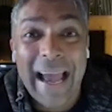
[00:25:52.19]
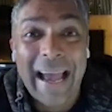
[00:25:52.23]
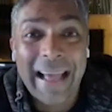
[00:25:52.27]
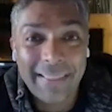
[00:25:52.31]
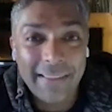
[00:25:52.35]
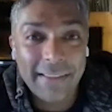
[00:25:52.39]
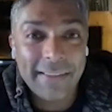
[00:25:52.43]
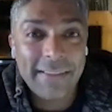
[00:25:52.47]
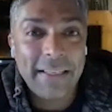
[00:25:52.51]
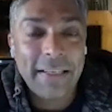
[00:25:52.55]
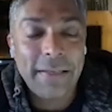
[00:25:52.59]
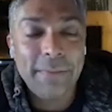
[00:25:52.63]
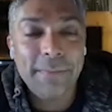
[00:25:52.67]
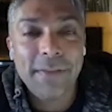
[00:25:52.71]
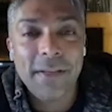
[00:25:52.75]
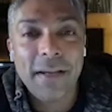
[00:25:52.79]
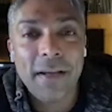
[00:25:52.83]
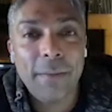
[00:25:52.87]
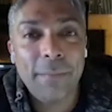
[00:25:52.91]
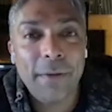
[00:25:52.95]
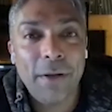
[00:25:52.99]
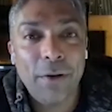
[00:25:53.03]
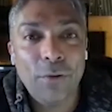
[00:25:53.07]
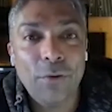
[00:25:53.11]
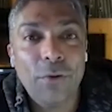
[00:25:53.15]
at the same
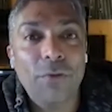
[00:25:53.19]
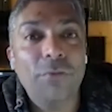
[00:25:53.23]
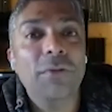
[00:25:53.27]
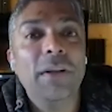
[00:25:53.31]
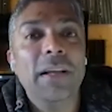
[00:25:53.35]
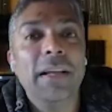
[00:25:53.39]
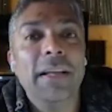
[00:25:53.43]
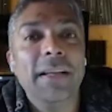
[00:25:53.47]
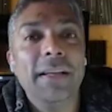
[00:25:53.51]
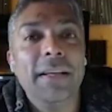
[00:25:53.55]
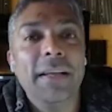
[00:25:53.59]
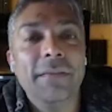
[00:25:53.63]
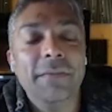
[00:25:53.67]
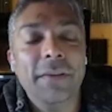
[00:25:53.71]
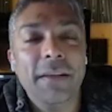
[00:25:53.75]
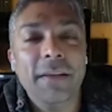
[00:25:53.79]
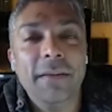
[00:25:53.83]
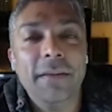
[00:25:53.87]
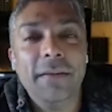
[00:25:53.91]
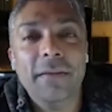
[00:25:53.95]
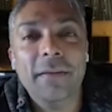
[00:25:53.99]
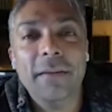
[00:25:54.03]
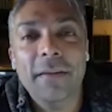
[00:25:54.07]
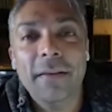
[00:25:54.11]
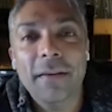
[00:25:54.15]
time and not really giving,